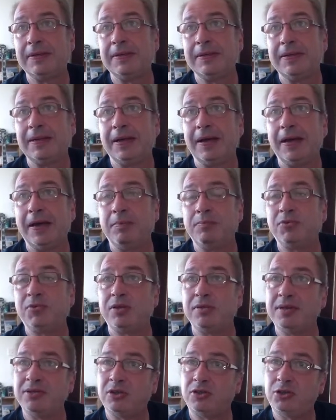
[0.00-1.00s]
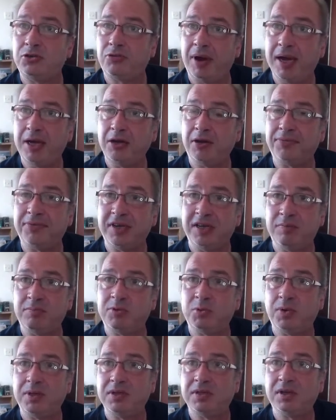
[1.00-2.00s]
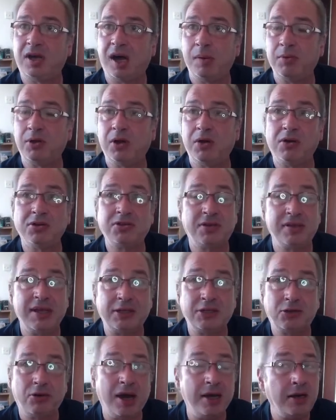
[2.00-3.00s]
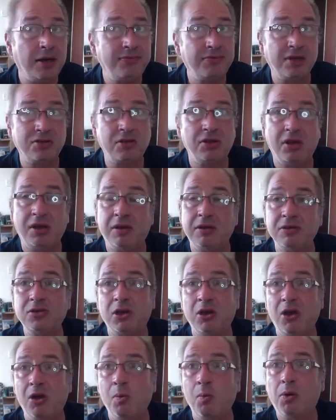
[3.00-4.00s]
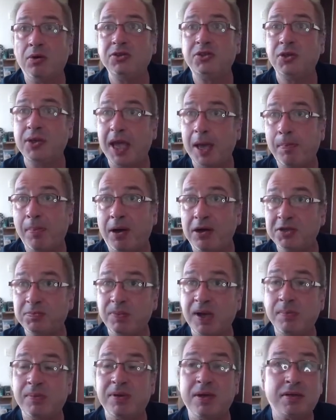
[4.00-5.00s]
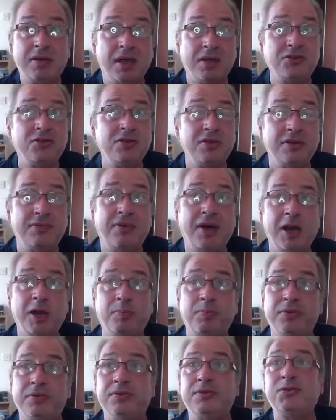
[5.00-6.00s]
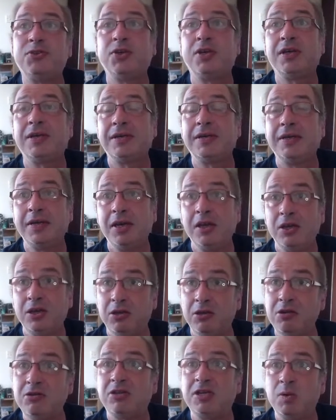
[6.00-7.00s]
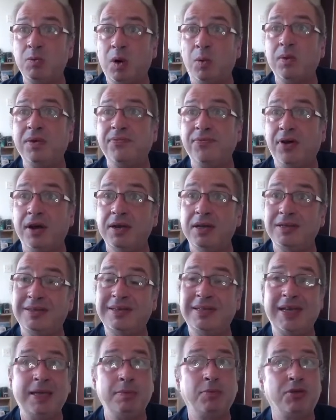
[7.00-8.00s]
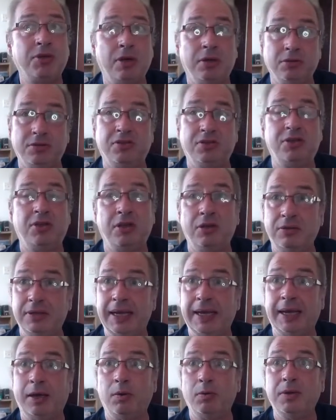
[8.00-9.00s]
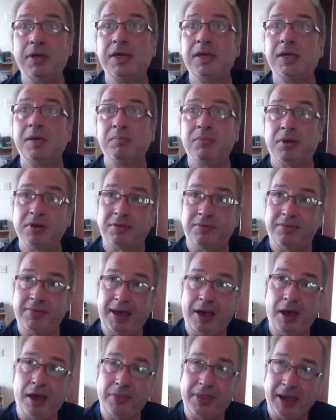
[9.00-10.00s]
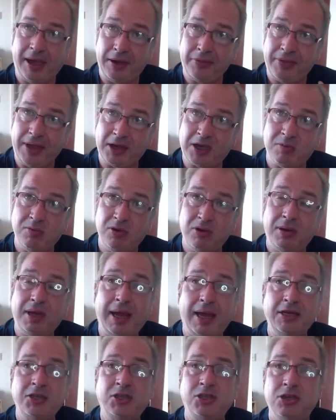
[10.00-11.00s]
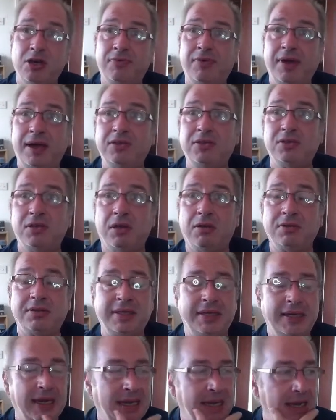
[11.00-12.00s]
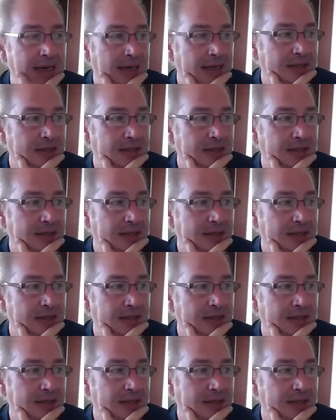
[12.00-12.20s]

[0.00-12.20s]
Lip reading: So there's a trade-off here between time and cost, and that trade-off doesn't last long. Once you get past maybe a dozen developers, usually what we find is the team starts to slow down because of that communication overhead starts to kick in.